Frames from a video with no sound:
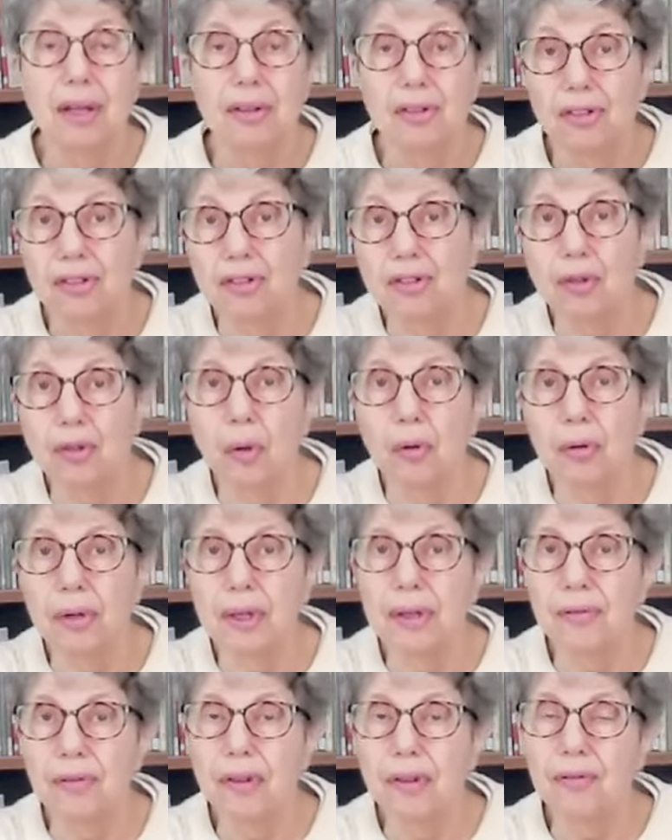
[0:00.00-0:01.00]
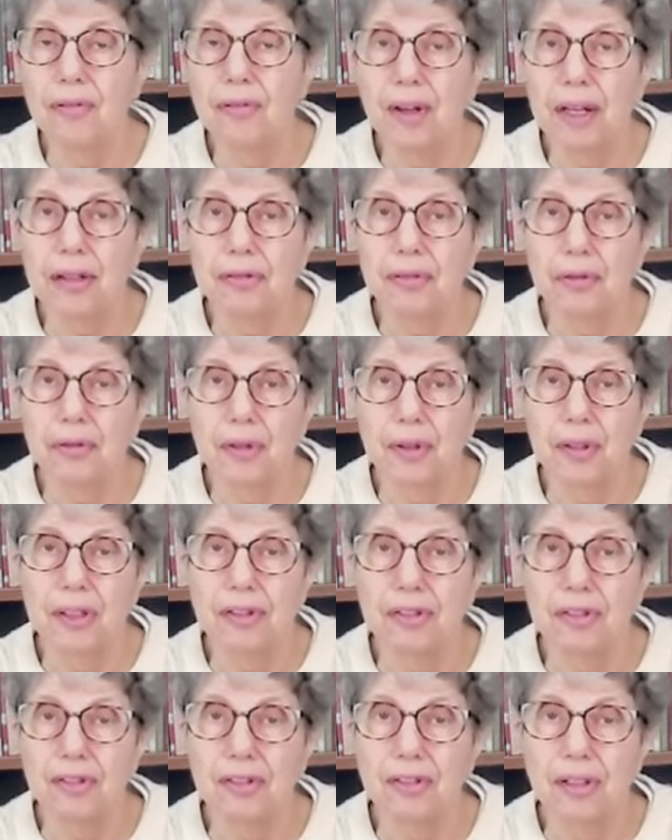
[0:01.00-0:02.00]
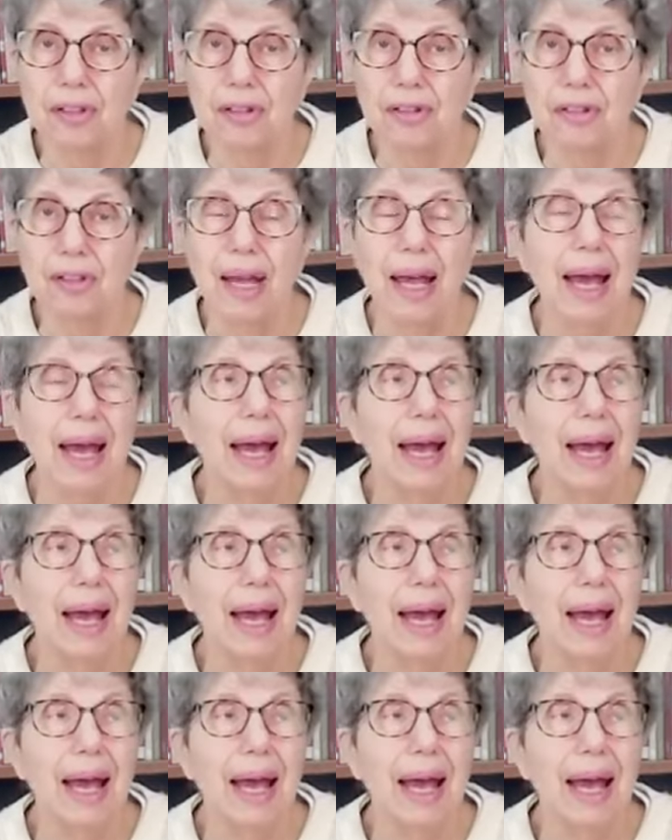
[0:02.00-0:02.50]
Story of the flood, for instance,